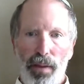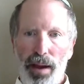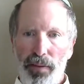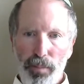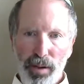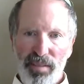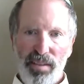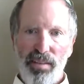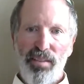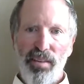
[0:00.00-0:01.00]
that the
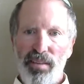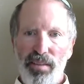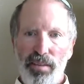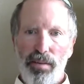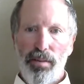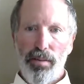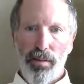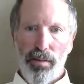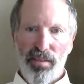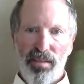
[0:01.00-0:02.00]
most distant
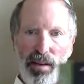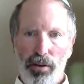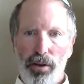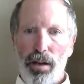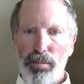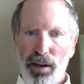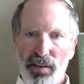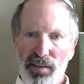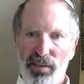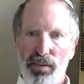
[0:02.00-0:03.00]
stellar
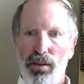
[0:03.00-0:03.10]
objects